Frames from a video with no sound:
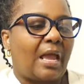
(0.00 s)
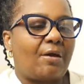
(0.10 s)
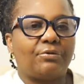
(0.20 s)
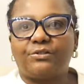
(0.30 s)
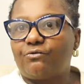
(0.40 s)
I
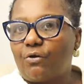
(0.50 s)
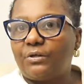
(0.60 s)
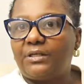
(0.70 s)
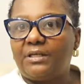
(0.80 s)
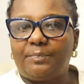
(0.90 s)
was
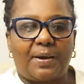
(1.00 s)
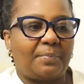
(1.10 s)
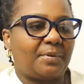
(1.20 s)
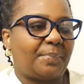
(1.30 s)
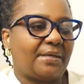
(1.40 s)
scrolling and he
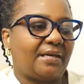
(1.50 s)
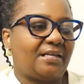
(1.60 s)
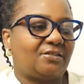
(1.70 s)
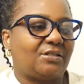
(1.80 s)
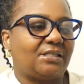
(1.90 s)
popped up
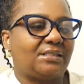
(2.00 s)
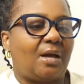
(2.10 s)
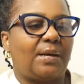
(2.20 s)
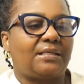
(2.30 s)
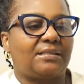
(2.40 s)
again. So this
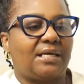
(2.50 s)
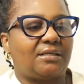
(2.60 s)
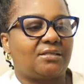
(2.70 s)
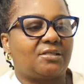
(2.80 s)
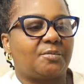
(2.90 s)
time I
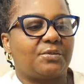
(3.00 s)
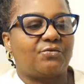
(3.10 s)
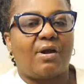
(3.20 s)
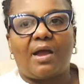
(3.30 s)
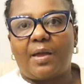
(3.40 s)
decided to
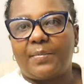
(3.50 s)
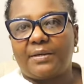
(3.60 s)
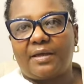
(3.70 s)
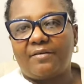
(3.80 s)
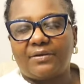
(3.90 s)
subscribe
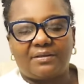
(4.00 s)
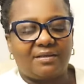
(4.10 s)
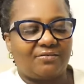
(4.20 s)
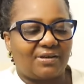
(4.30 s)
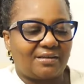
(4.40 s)
and
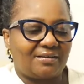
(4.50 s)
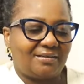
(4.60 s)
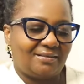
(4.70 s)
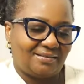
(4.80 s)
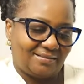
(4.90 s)
everything, right?
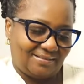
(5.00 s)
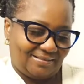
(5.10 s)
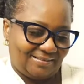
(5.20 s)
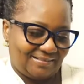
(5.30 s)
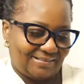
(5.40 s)

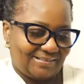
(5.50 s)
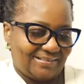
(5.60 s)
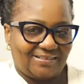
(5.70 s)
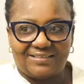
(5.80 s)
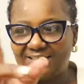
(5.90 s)

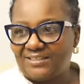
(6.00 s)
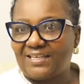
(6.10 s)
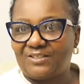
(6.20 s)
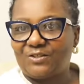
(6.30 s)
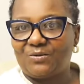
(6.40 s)
Because this
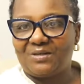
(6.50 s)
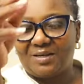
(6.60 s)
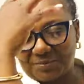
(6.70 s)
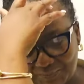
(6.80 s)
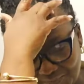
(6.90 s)
had showed
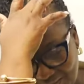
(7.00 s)
up.